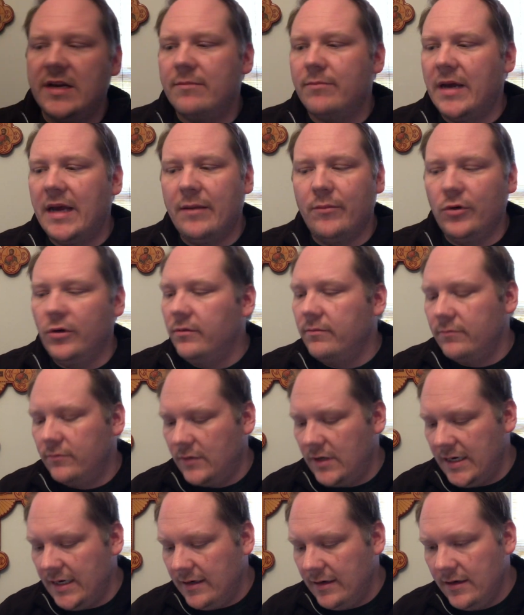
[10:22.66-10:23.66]
Bible,
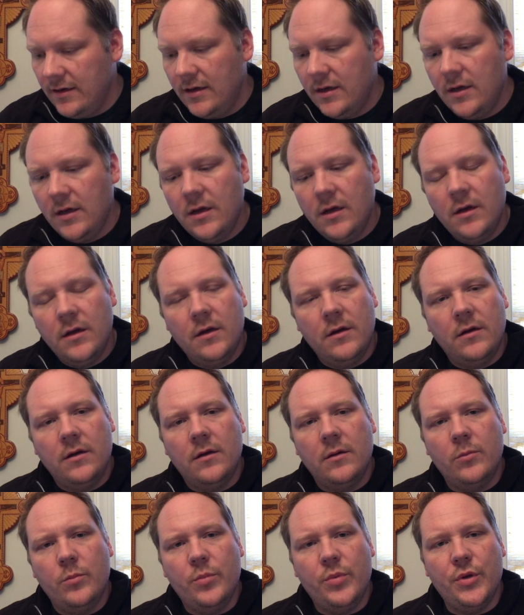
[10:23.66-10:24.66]
right?
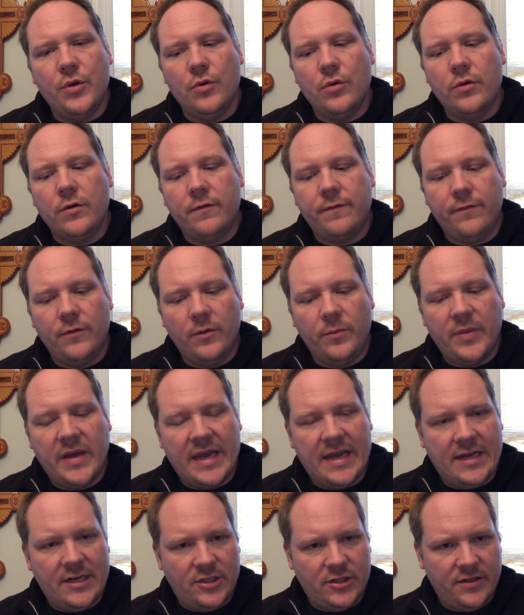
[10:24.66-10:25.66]
Beautiful
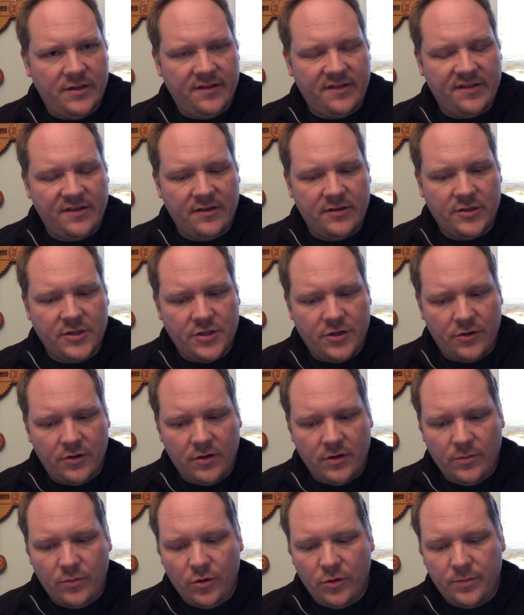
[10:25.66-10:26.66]
pages,
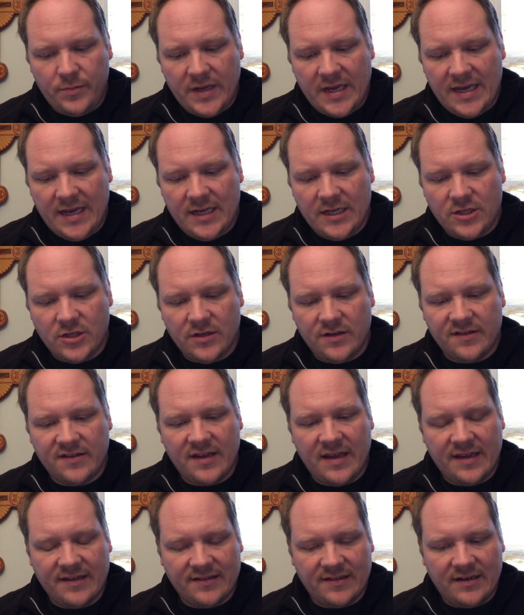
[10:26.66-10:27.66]
durable pages,
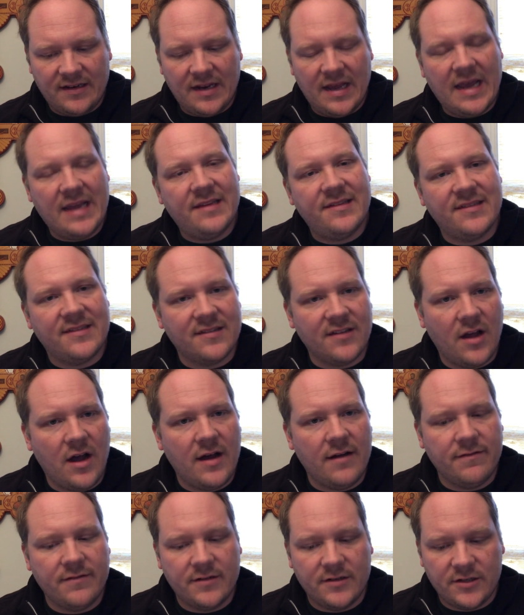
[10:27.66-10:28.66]
has a nice
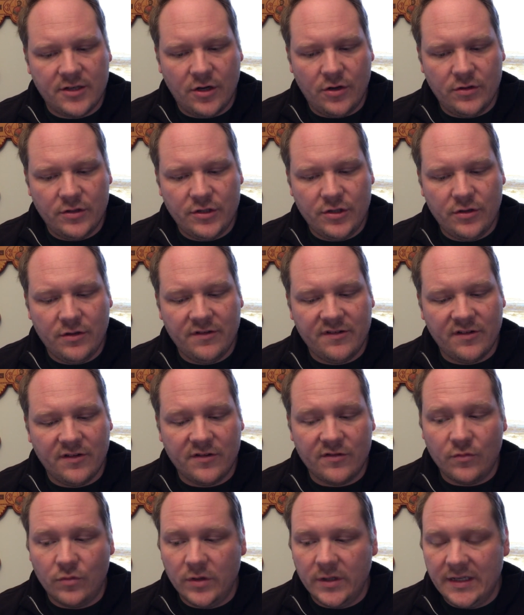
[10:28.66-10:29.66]
soft tone to it, so
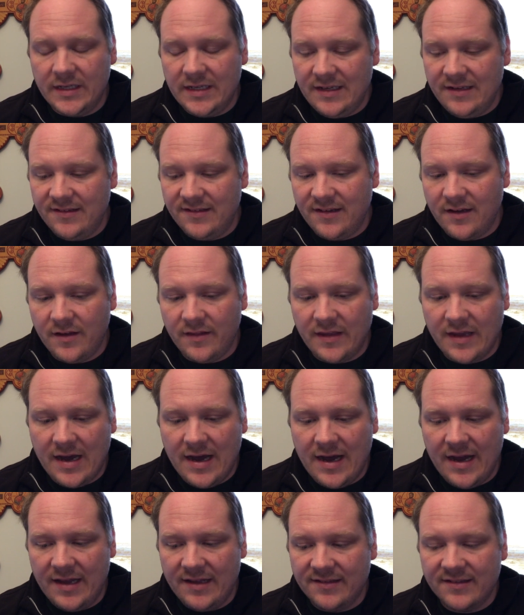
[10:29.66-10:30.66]
it's really easy on the
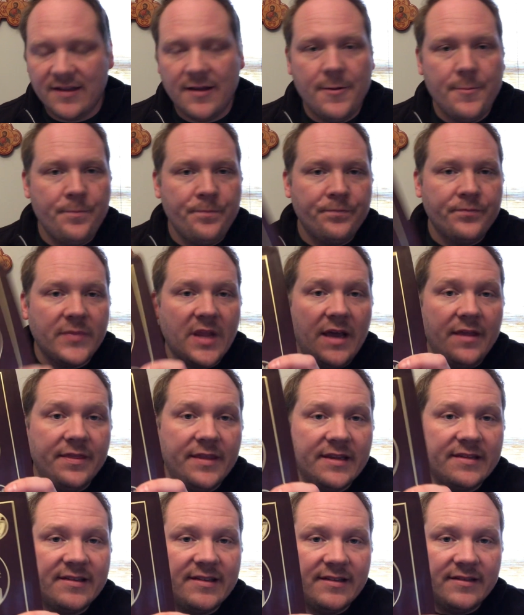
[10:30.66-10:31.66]
eyes.
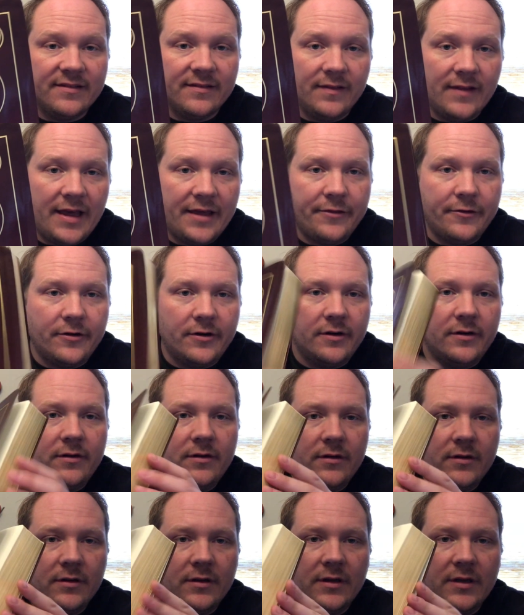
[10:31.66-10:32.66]
This is leather.
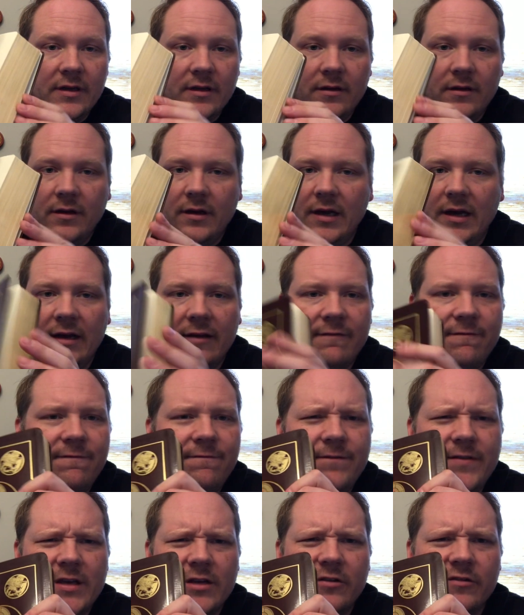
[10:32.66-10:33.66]
It
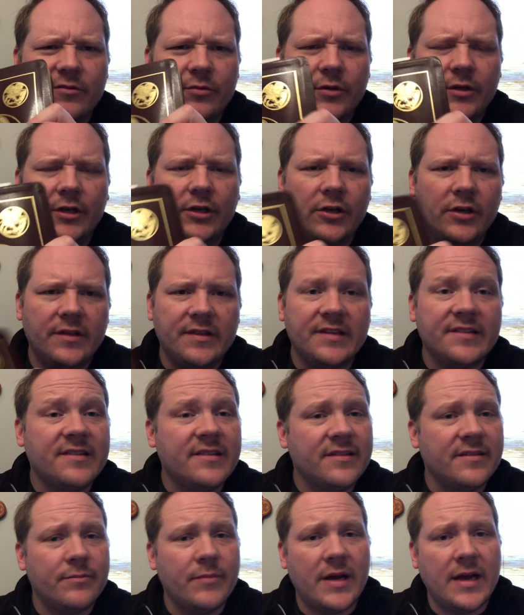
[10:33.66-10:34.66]
feels really good. This
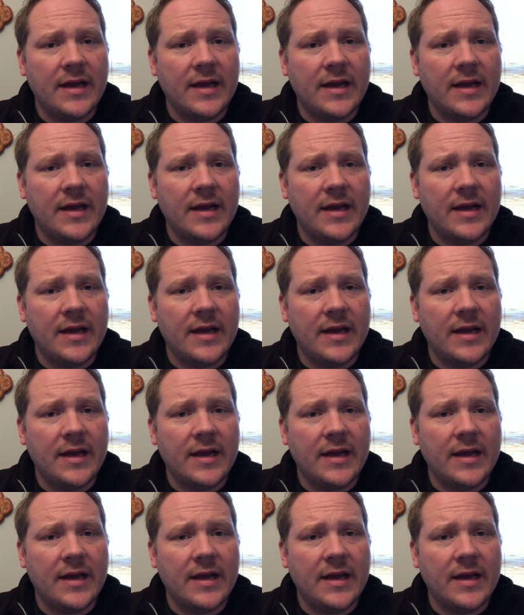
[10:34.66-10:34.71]
is